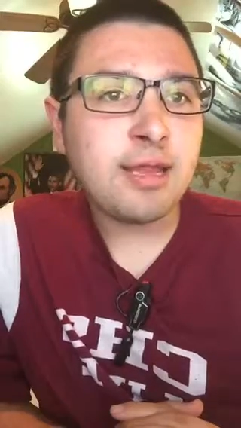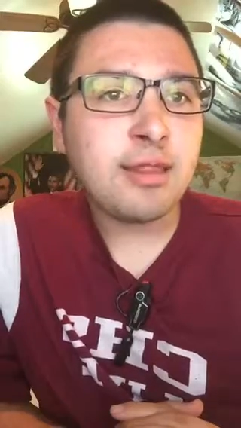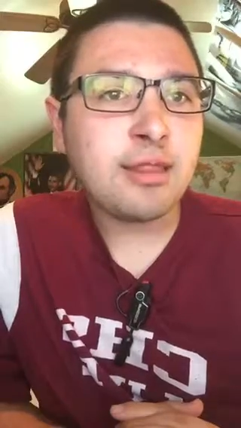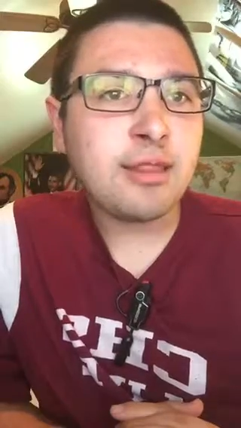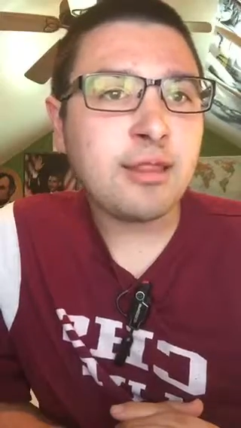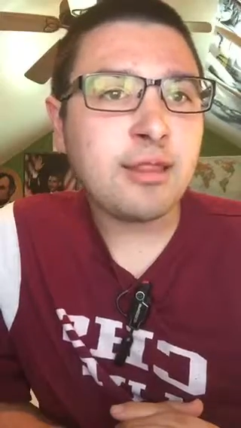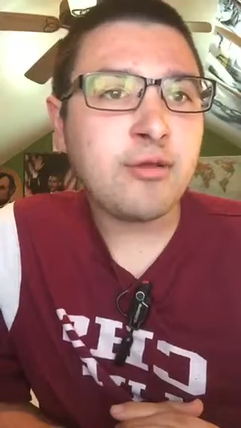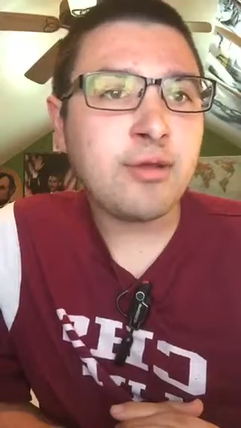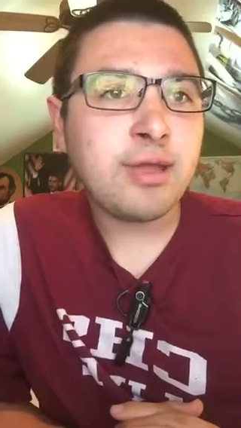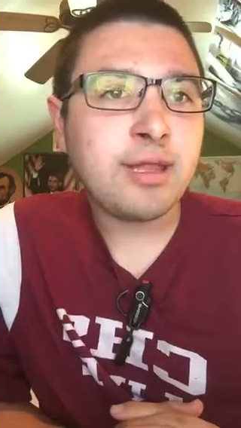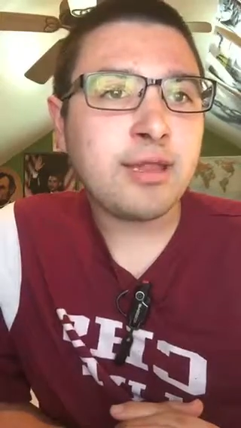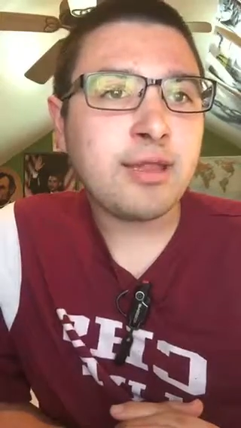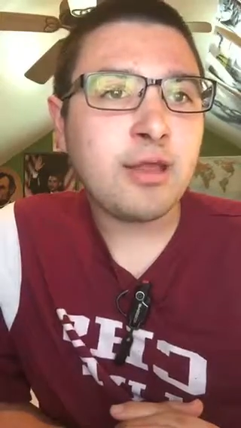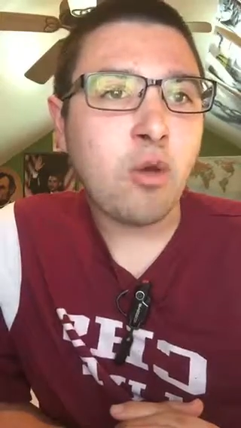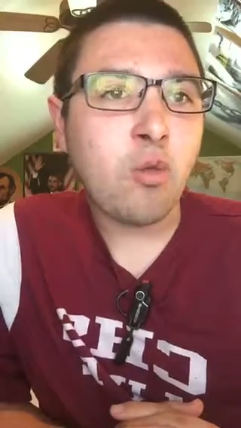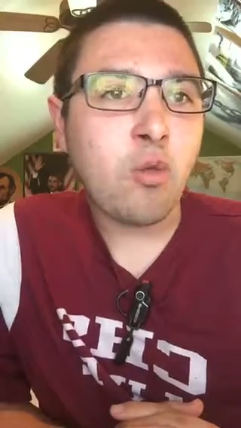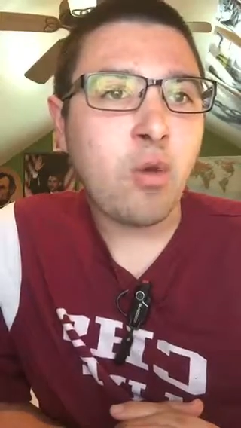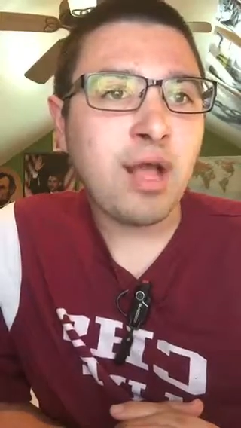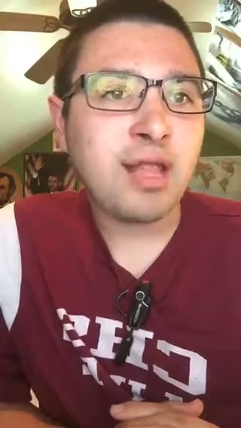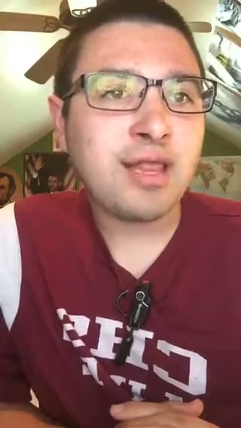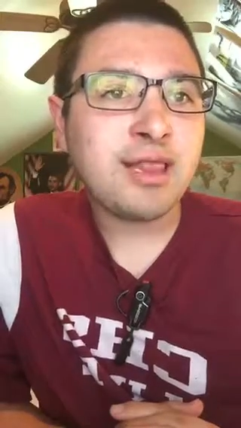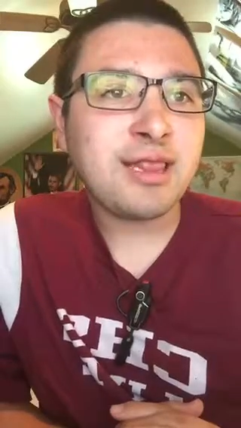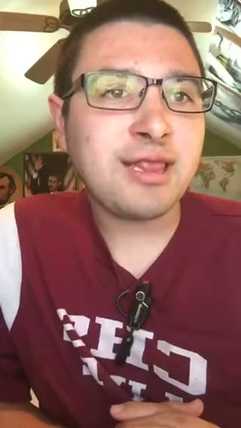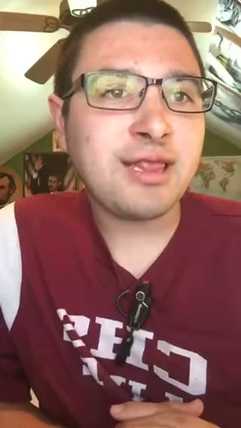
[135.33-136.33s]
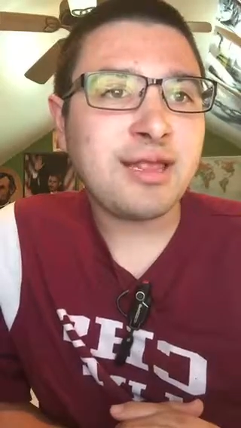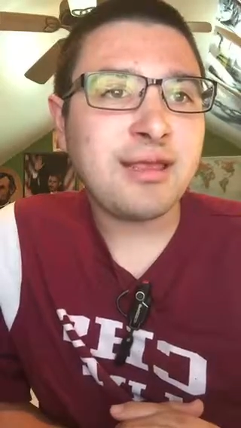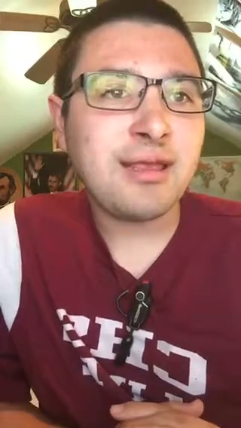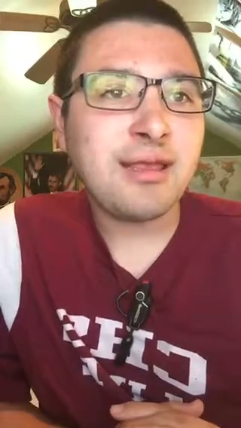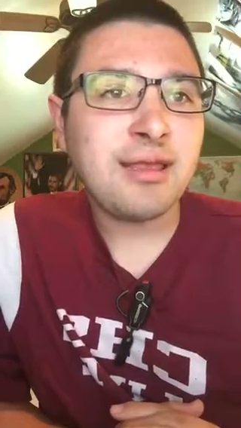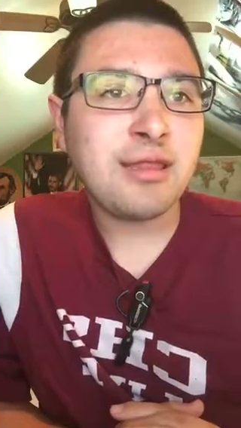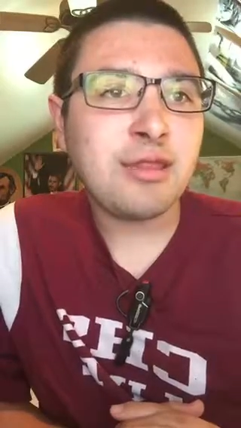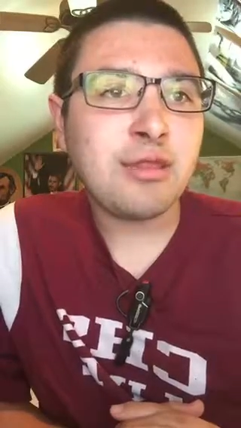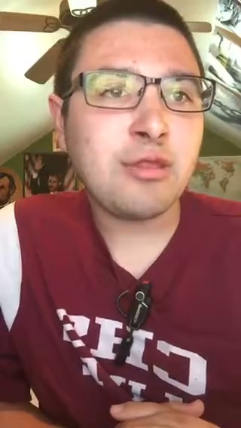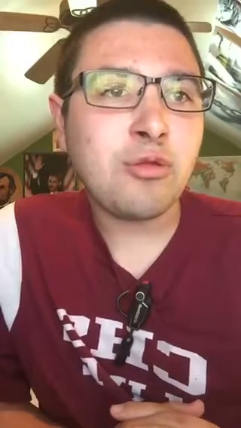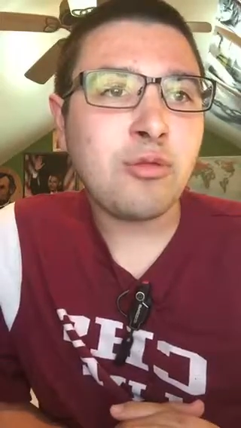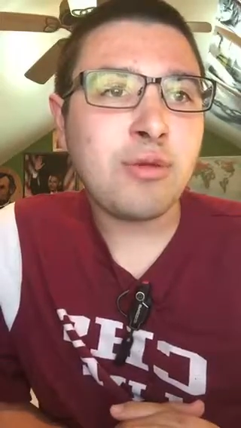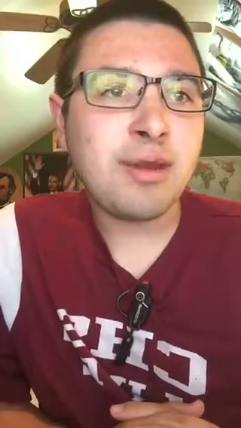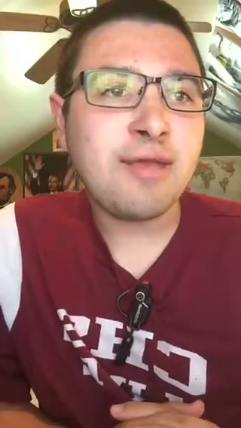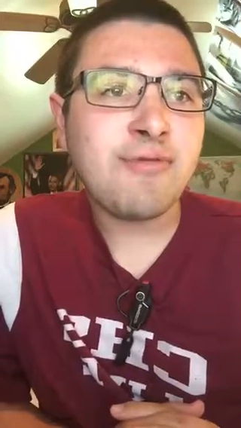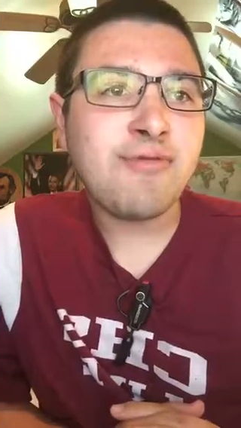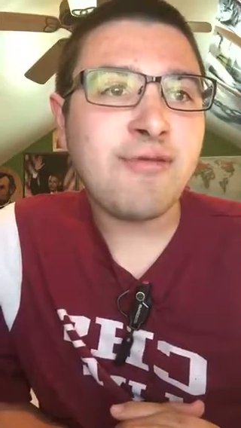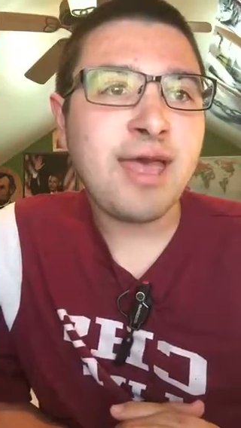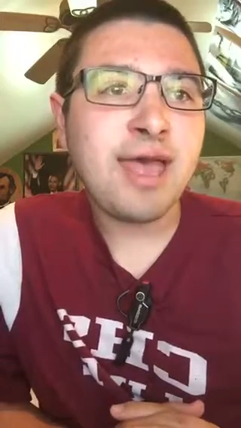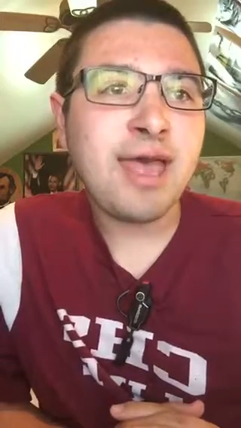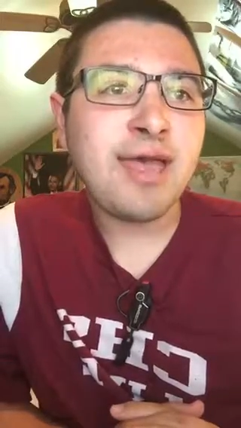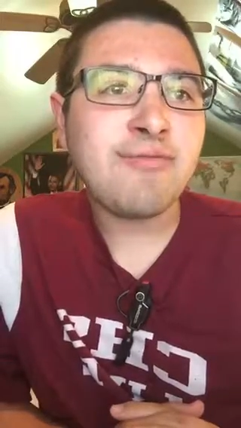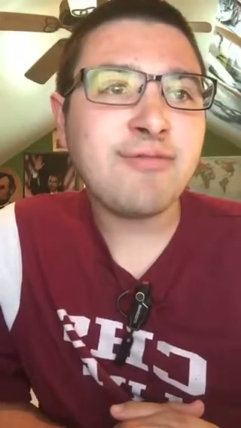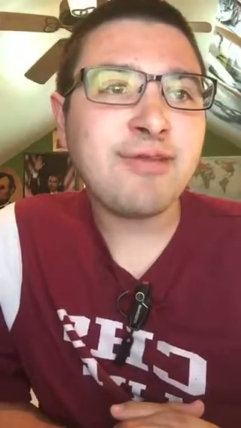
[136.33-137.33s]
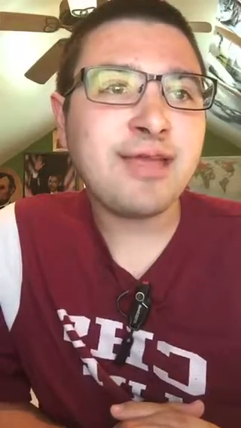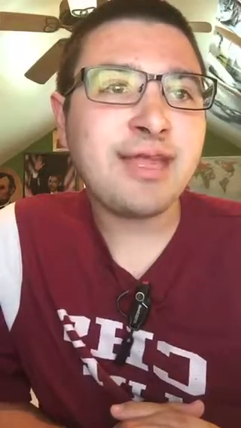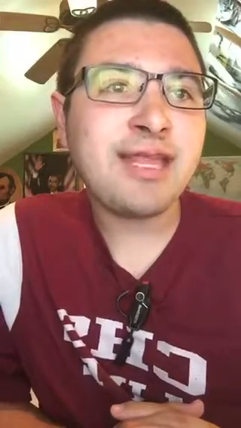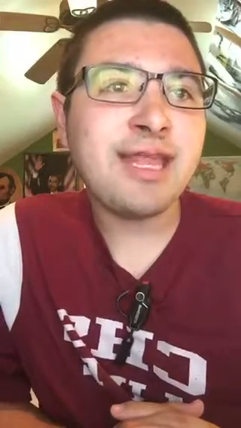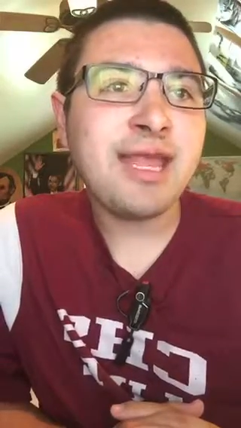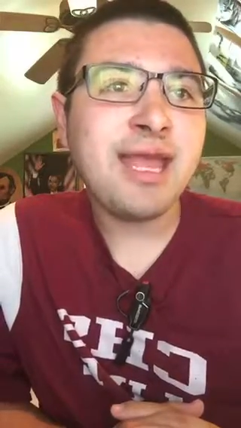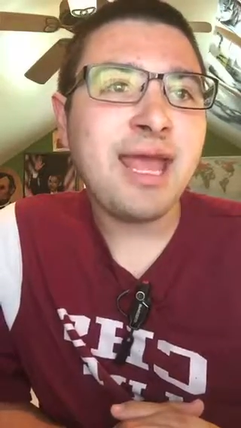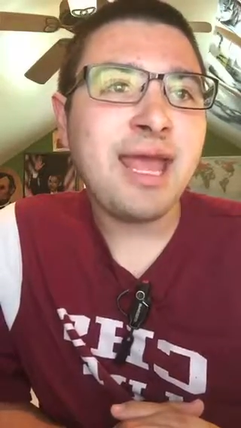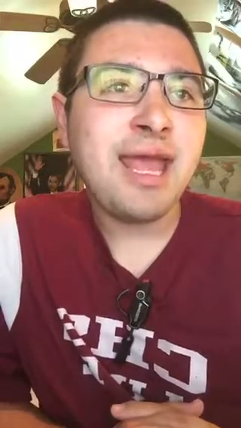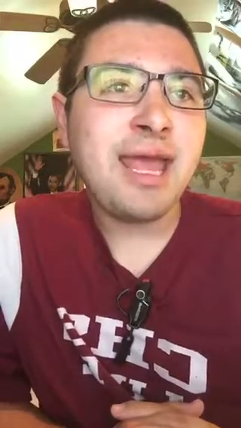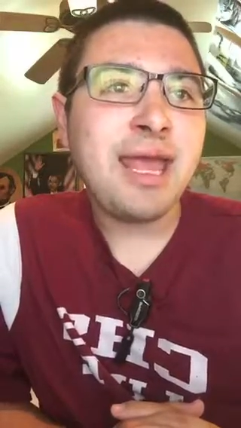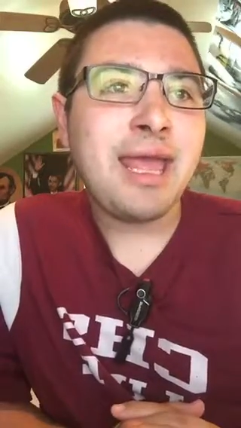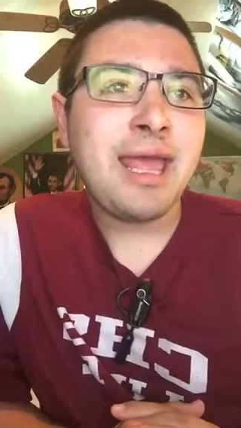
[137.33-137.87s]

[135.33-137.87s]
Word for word: and Lucas Watson is 25, and